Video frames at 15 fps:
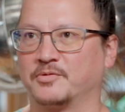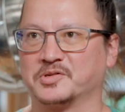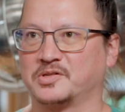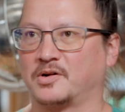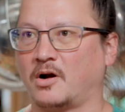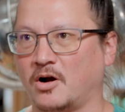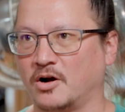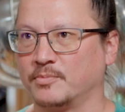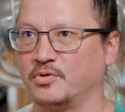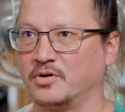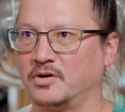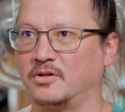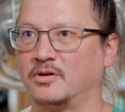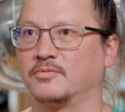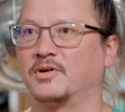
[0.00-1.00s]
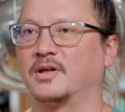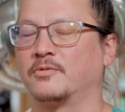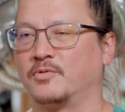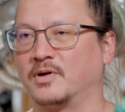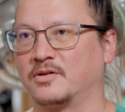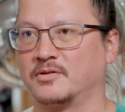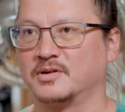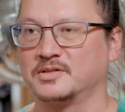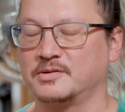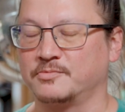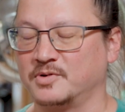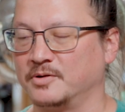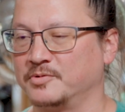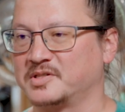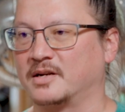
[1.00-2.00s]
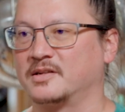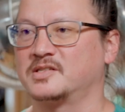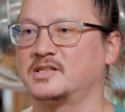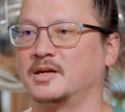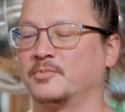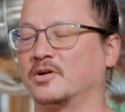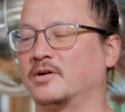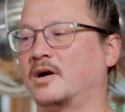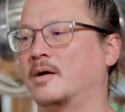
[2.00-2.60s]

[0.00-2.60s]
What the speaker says: it was at a hard boil or whether it was at a simmer.